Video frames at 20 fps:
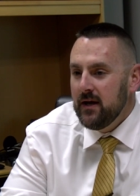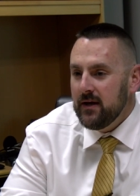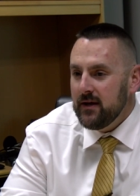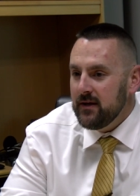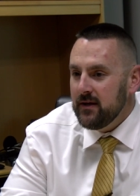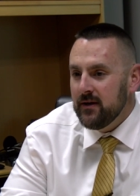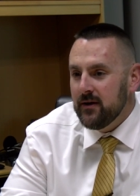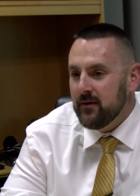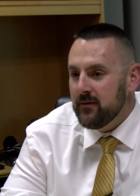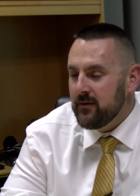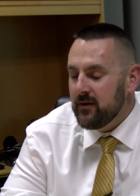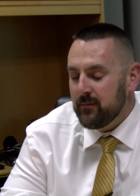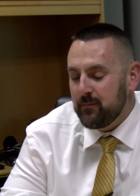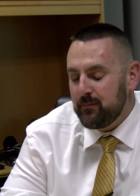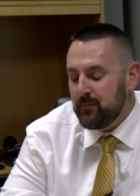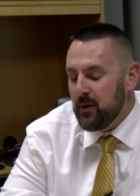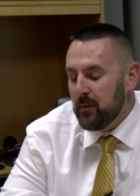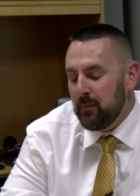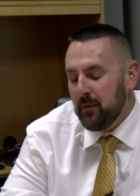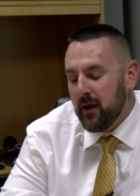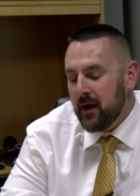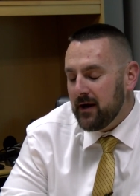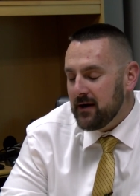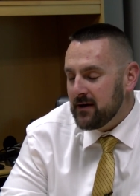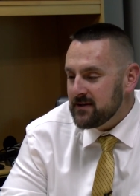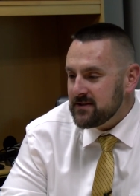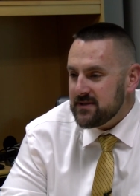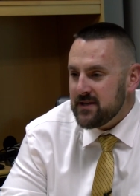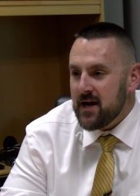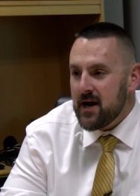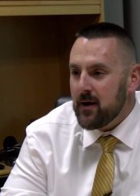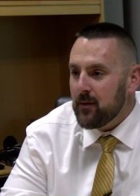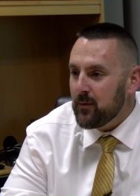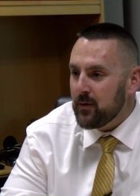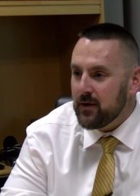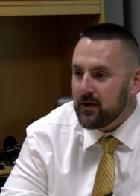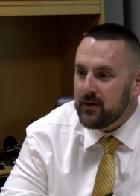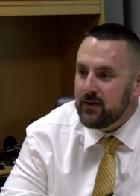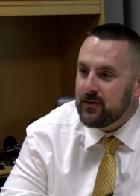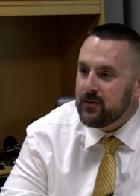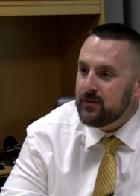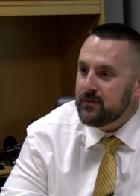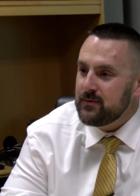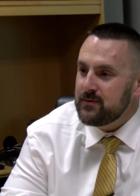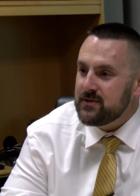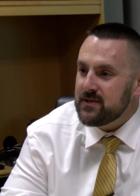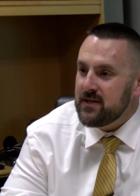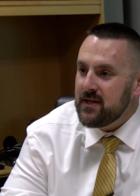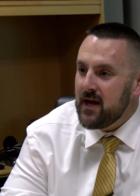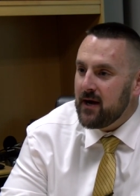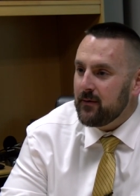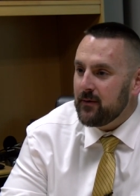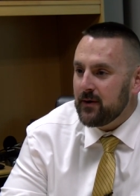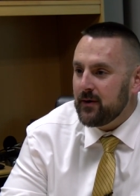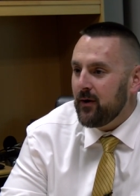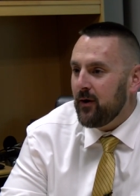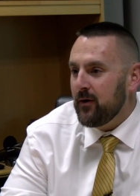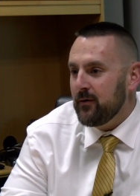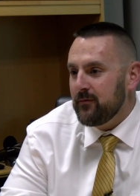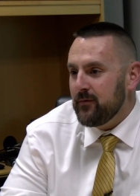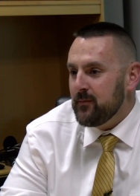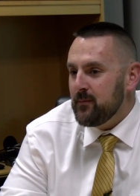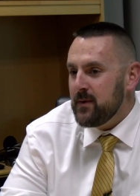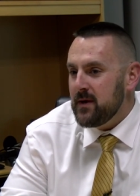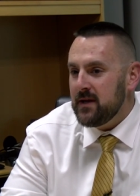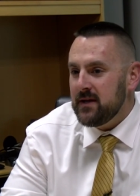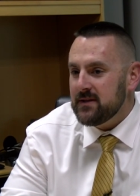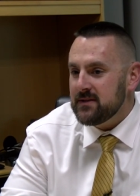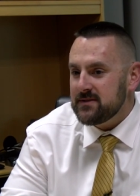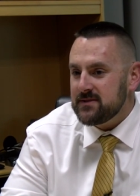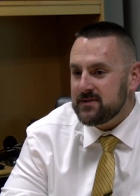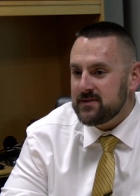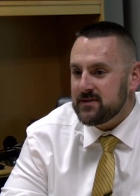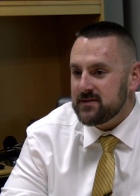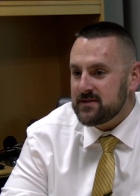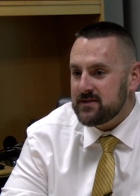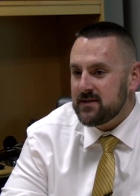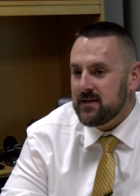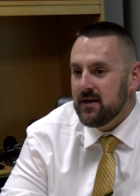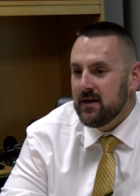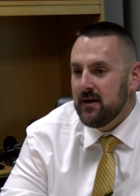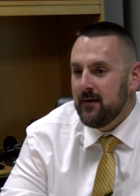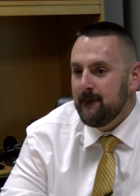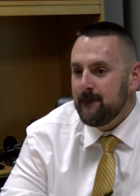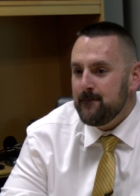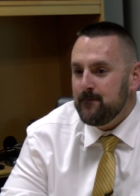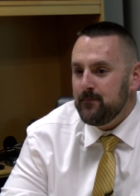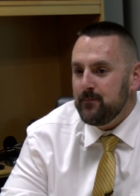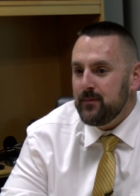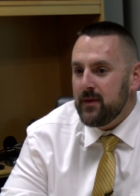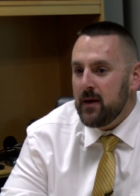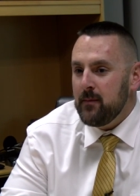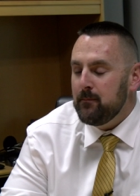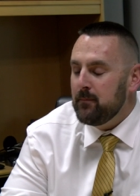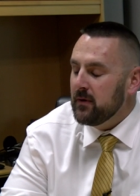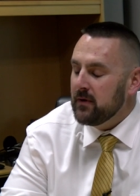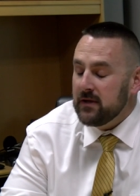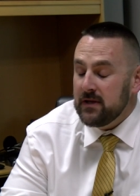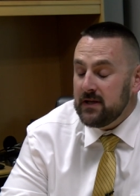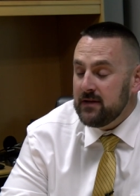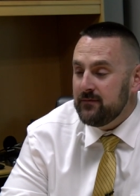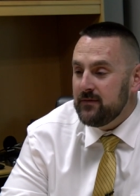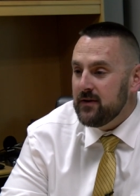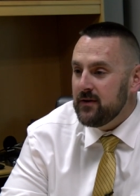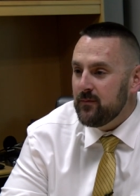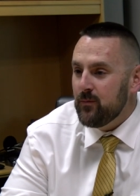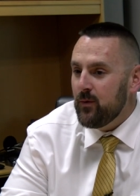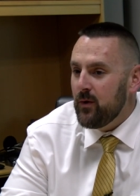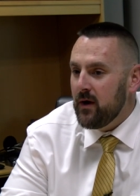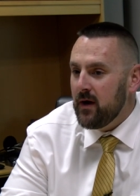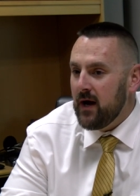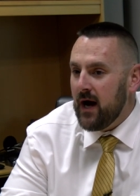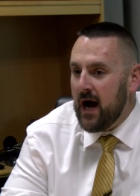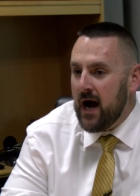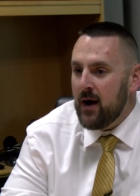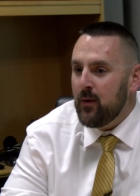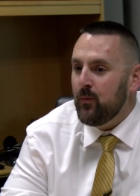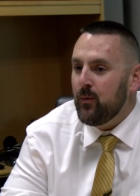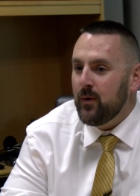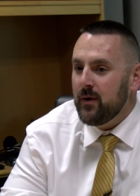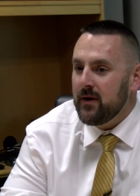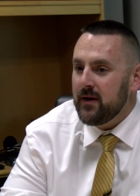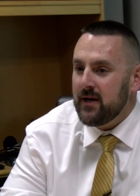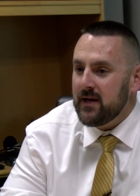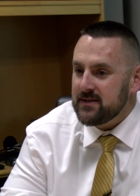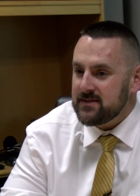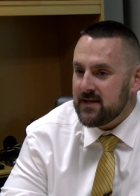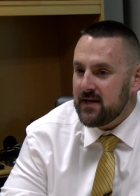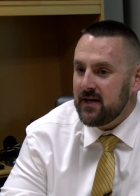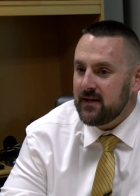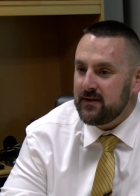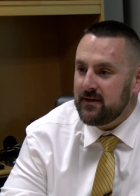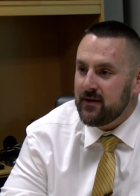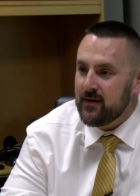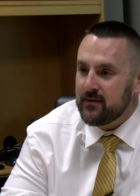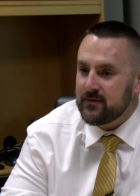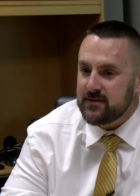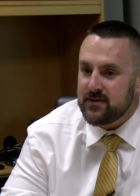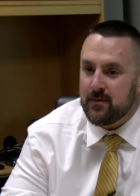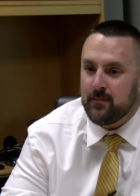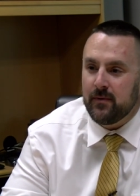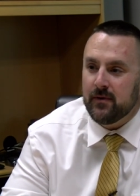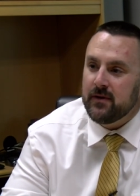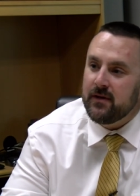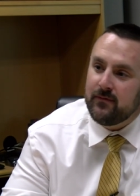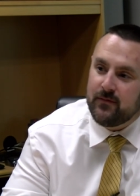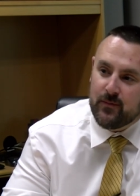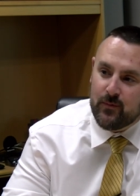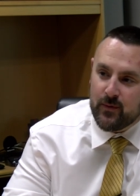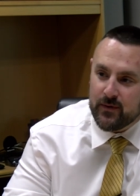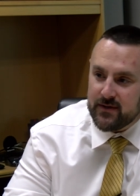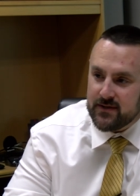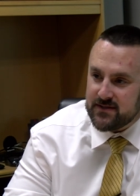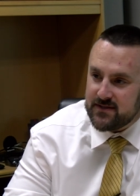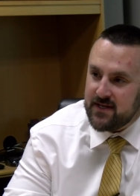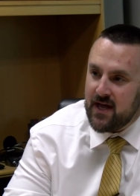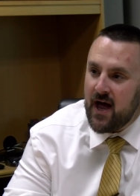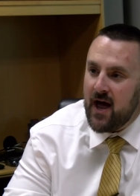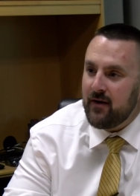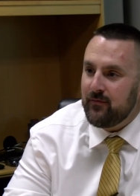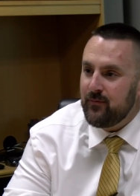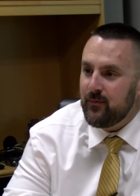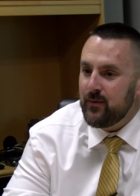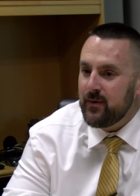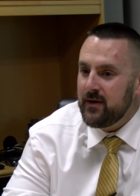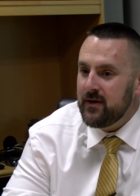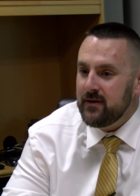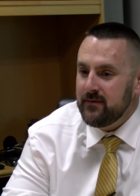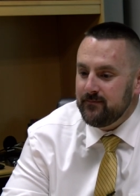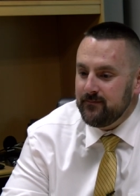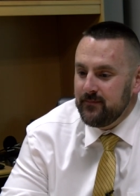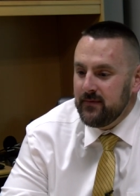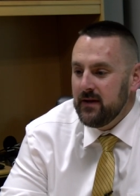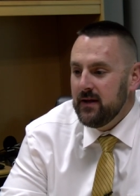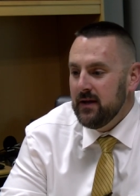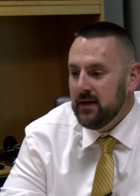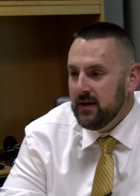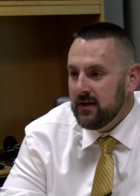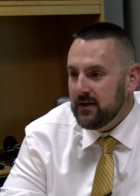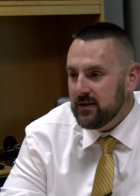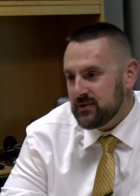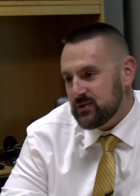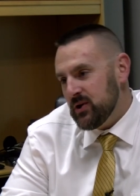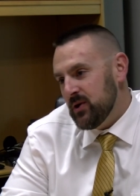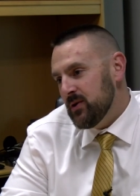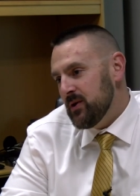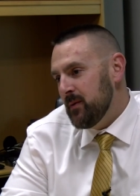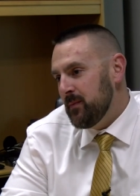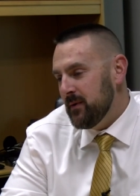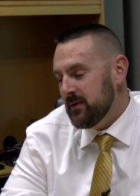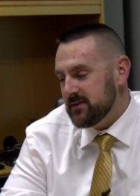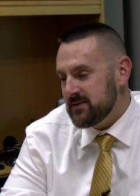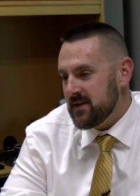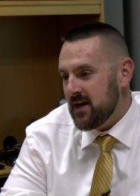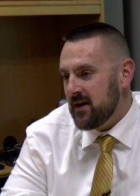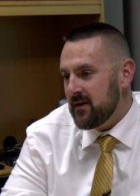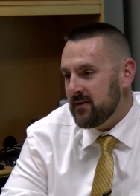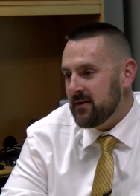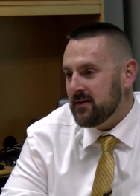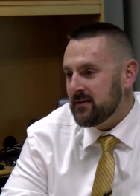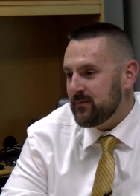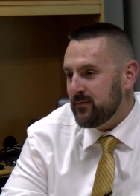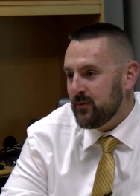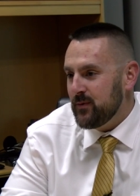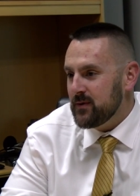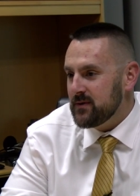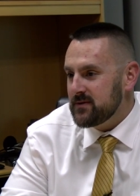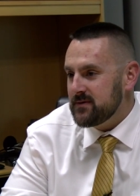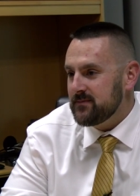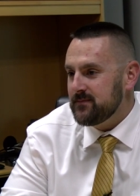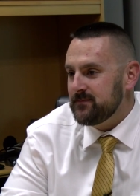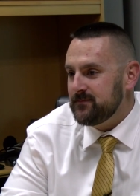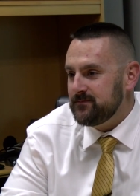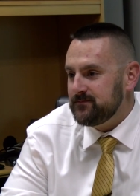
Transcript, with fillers: you know the the players there were huge in that regard for me is just they believed in what I wanted as a head coach. They believed in what the staff wanted, and it showed up on Saturdays for us.